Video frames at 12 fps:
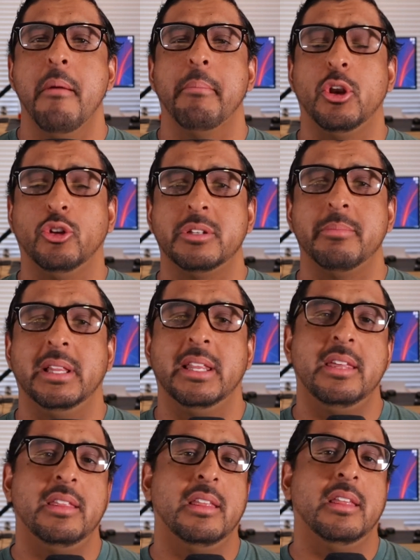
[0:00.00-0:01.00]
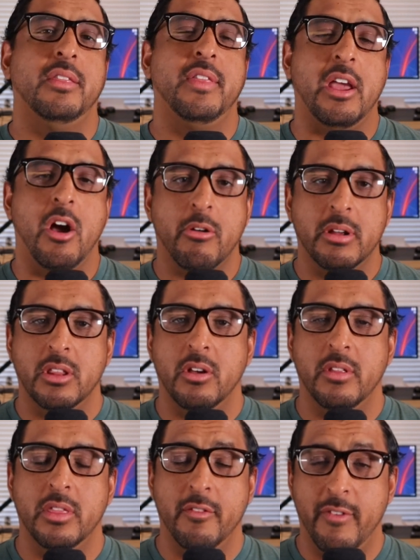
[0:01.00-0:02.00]
but ultimately they are in
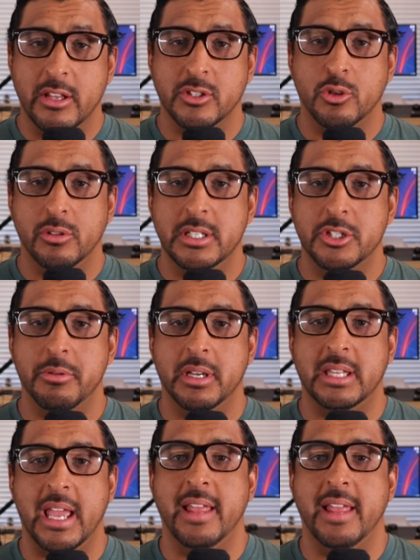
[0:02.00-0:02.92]
the Vail School District,